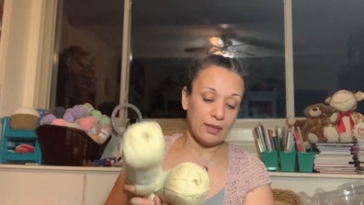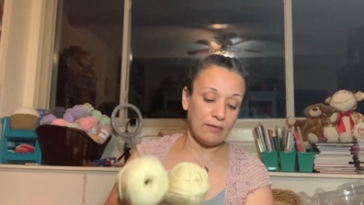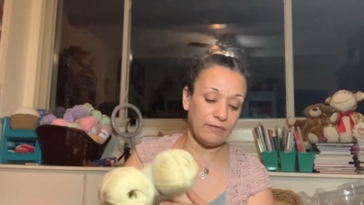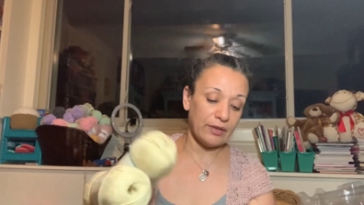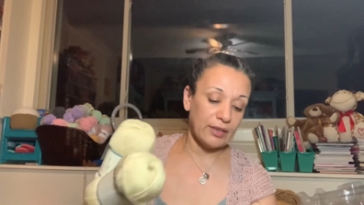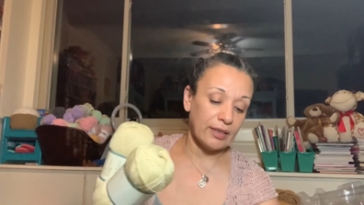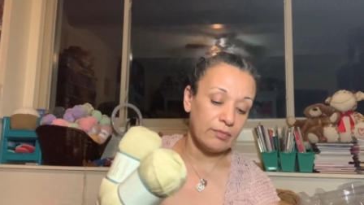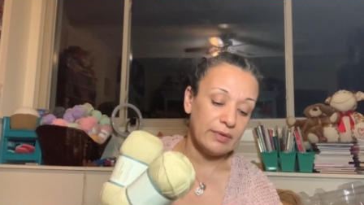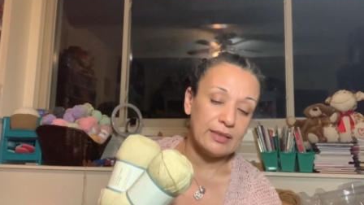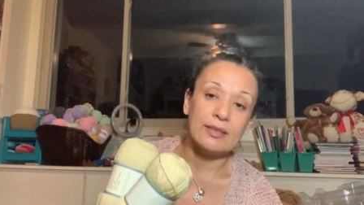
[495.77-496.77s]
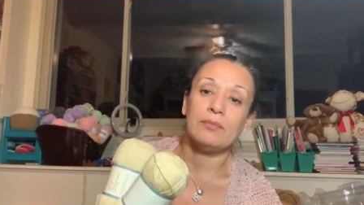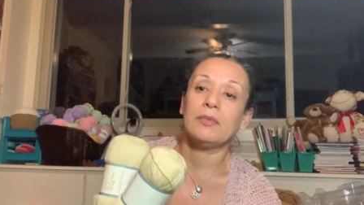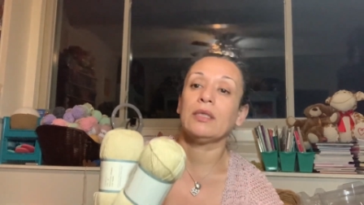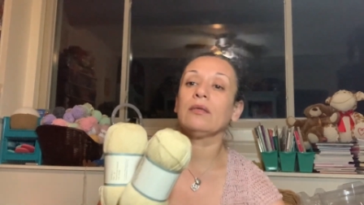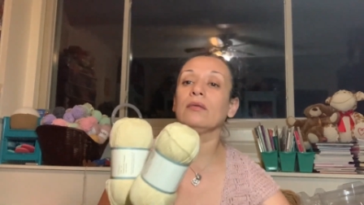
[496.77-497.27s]
Figured I could make something
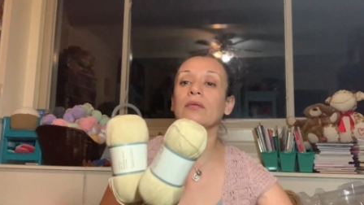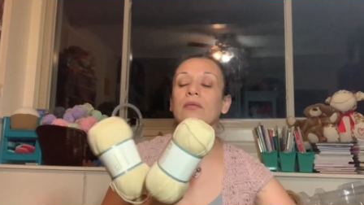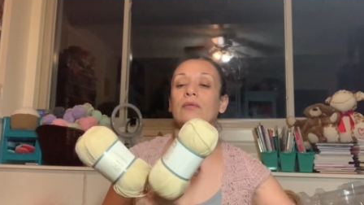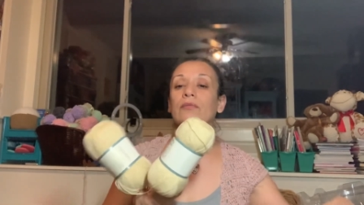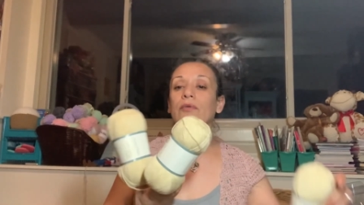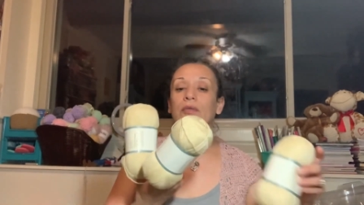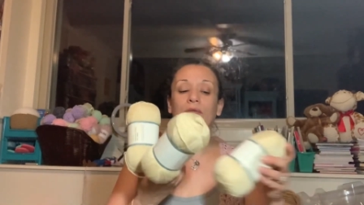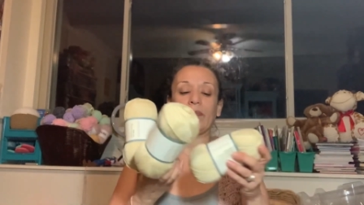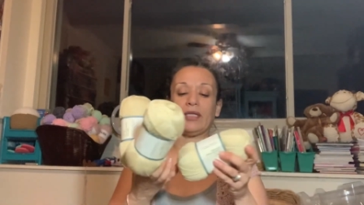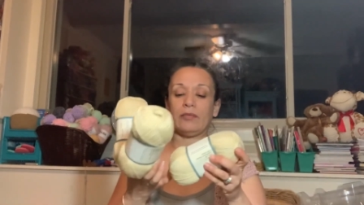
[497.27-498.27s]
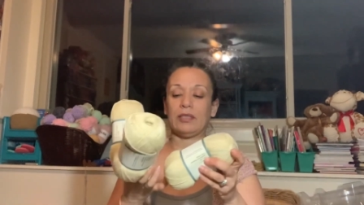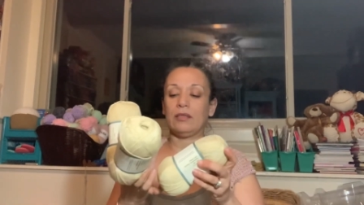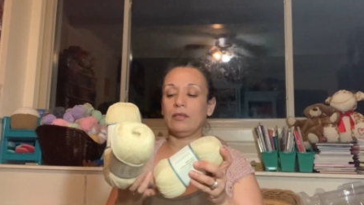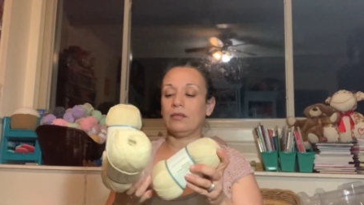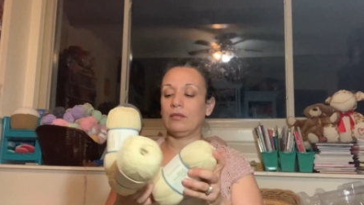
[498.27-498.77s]
for a little baby
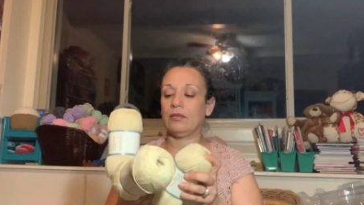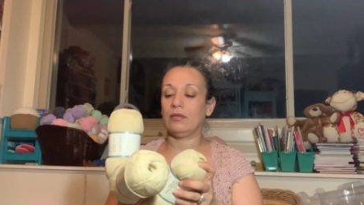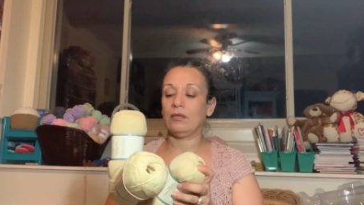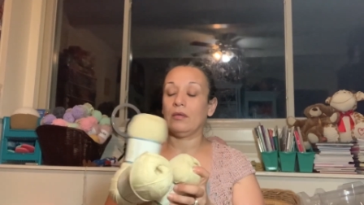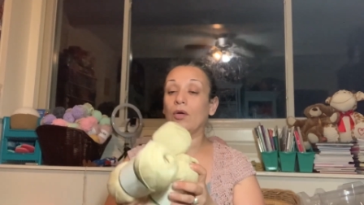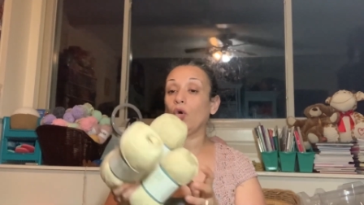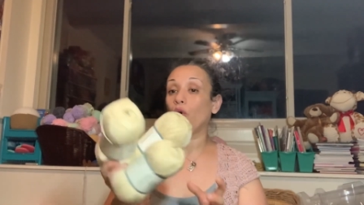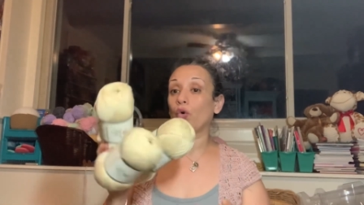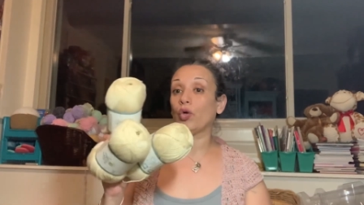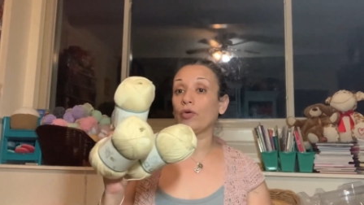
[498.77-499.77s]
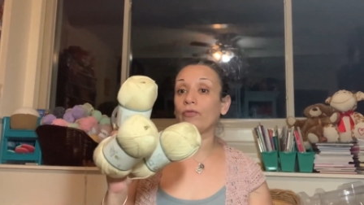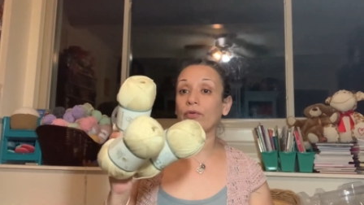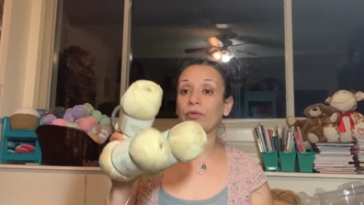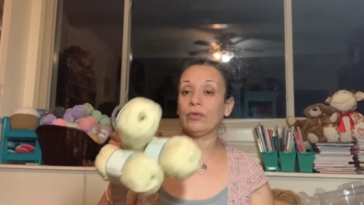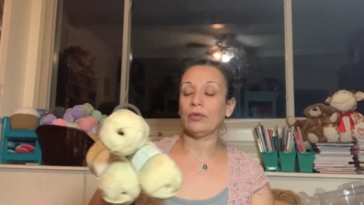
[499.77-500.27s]
or
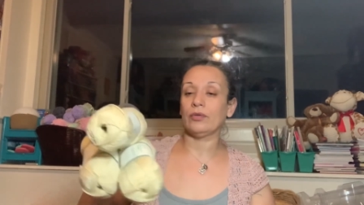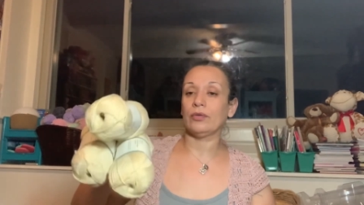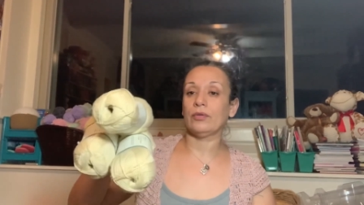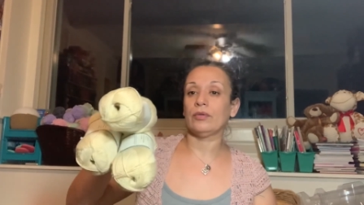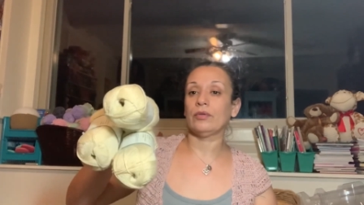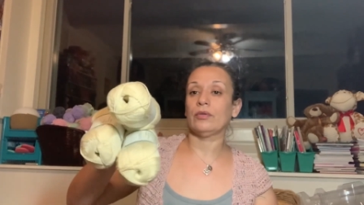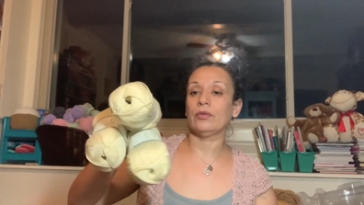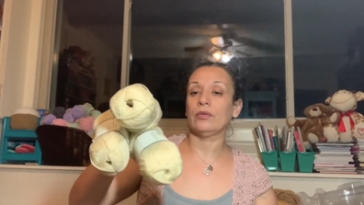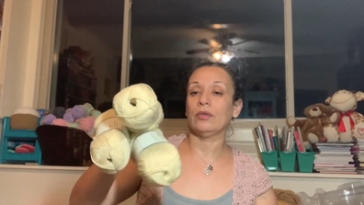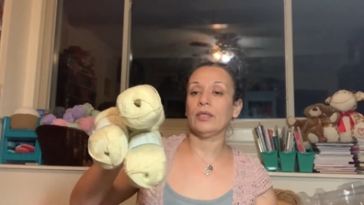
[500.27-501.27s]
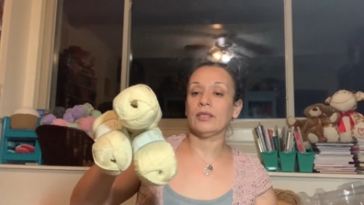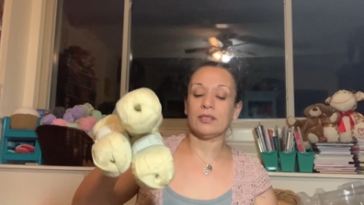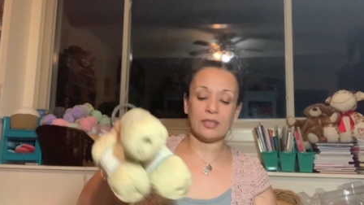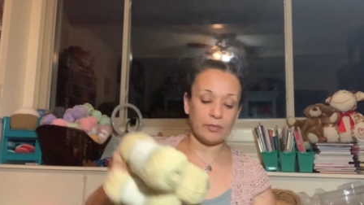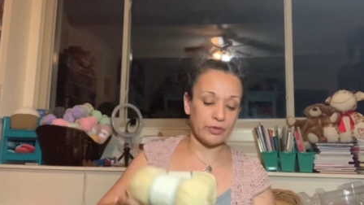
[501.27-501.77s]
for like a
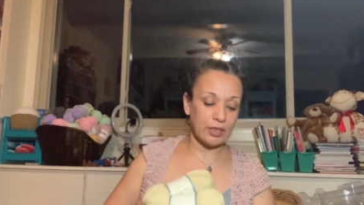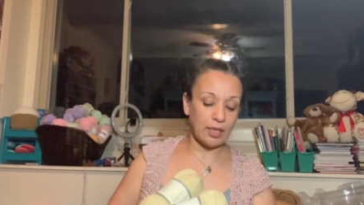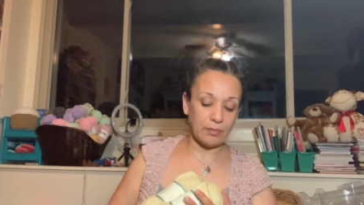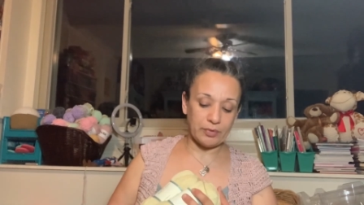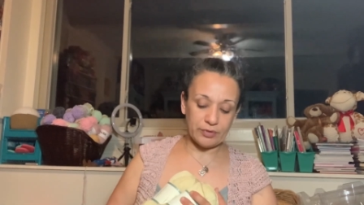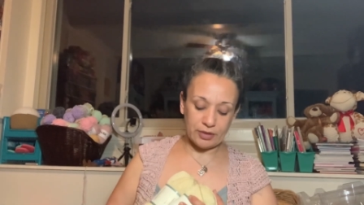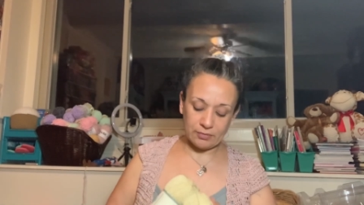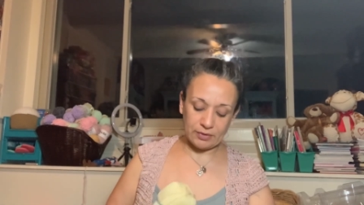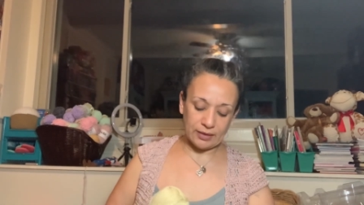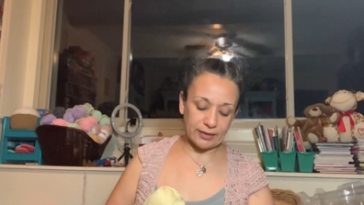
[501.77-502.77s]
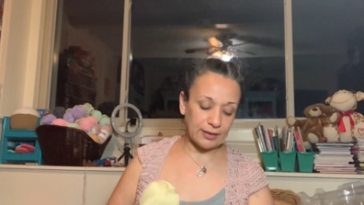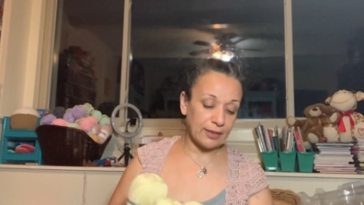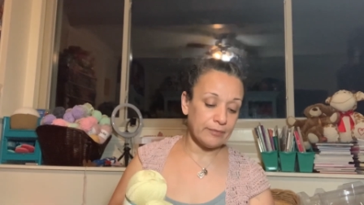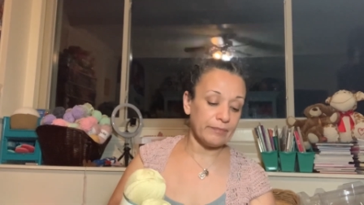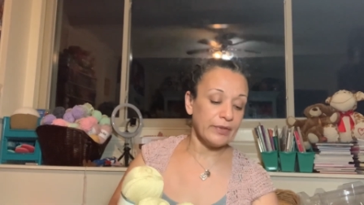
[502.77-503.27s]
summer top or something like that.